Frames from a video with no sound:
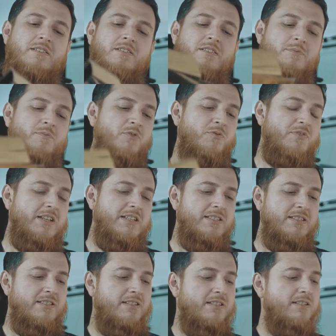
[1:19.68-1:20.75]
remove
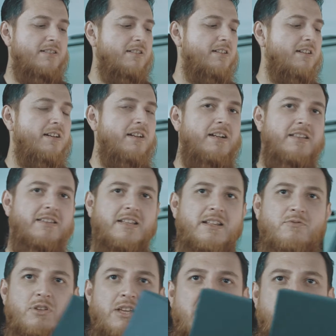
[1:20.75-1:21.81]
this, and then
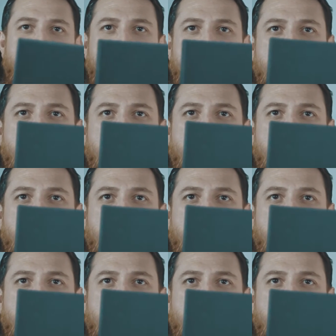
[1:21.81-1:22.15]
we have this